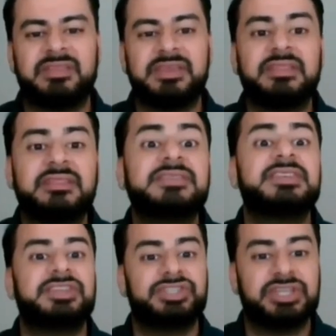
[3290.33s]
the, this
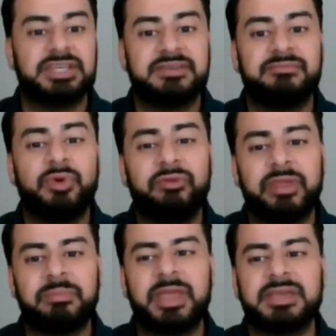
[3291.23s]
initiative
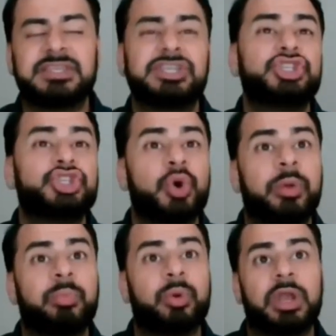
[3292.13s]
moving because it is so
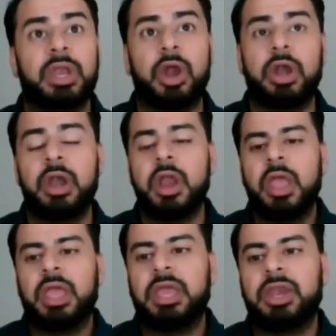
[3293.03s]
important in our
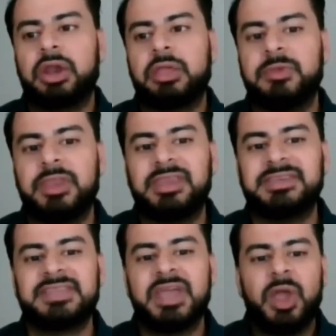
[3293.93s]
in our
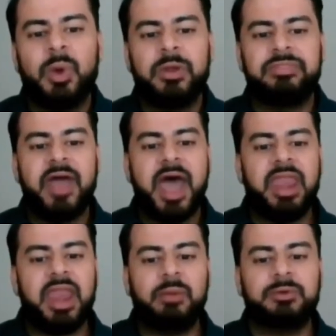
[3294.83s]
communities. With
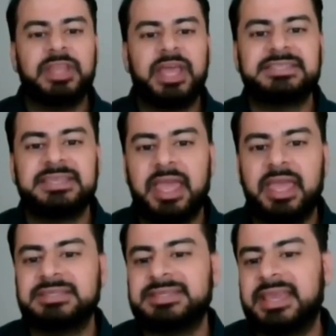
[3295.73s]
that, I would like to
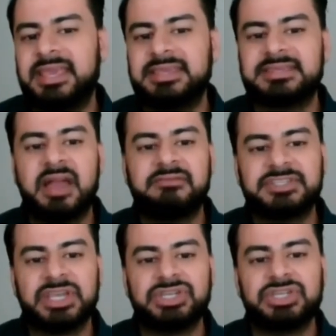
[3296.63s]
end today's
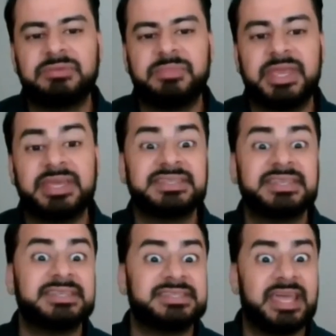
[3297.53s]
conversation because
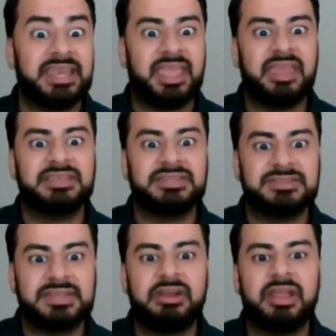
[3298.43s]
it is dedicated to
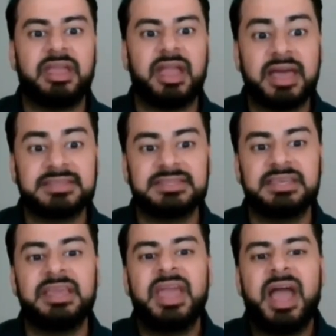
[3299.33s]
Sarah
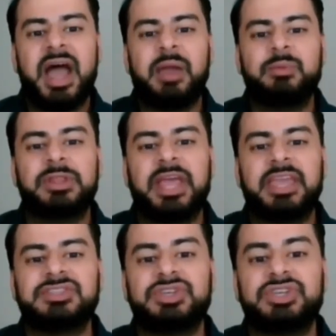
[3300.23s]
Hegazi. I would like to